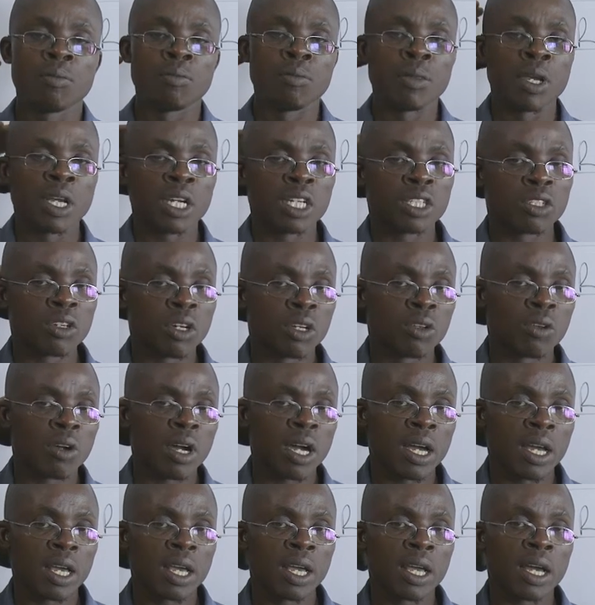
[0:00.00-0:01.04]
make sure
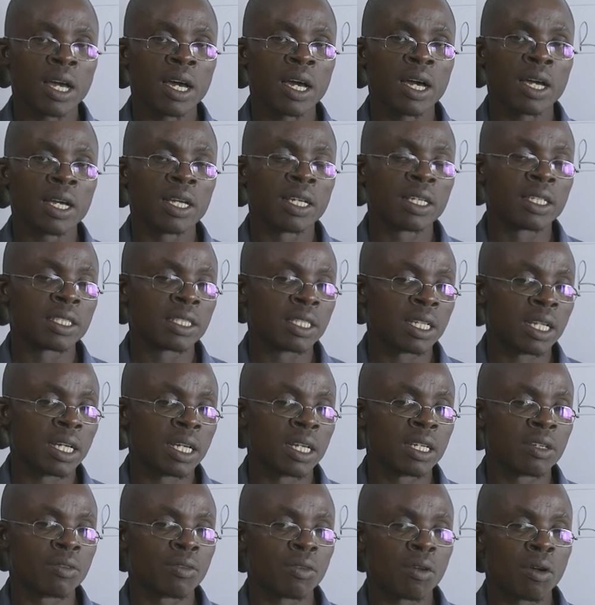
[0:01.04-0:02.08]
your hair is
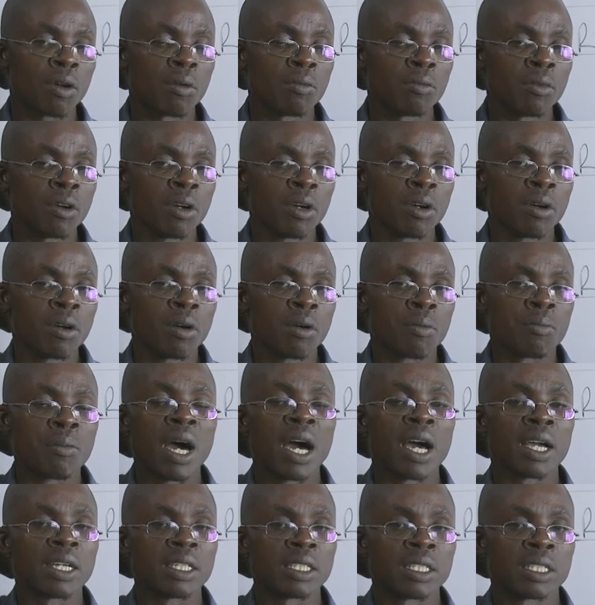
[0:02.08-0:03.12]
held from
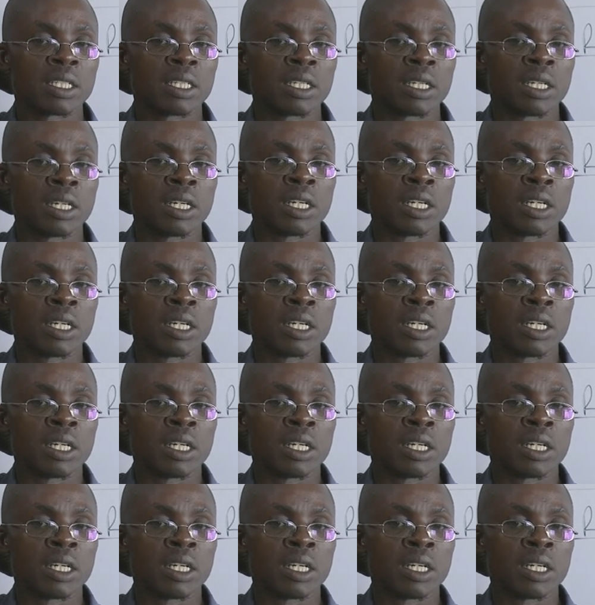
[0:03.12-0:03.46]
behind